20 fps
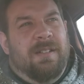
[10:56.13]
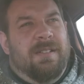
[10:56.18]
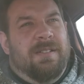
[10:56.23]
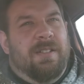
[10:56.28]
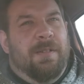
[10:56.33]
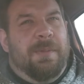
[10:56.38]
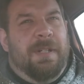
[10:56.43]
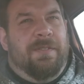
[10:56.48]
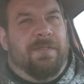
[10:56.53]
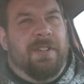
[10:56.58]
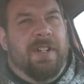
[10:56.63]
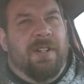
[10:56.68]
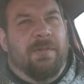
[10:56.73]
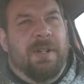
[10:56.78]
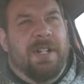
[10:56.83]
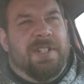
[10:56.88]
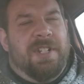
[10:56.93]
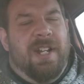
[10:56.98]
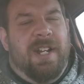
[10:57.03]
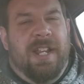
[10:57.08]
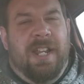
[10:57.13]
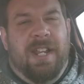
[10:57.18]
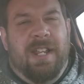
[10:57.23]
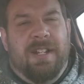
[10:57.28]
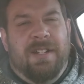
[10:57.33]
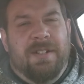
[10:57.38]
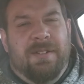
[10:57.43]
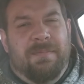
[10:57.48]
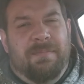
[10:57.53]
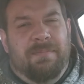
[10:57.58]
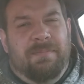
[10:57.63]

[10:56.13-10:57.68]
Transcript: Don't be afraid to reach out a hand,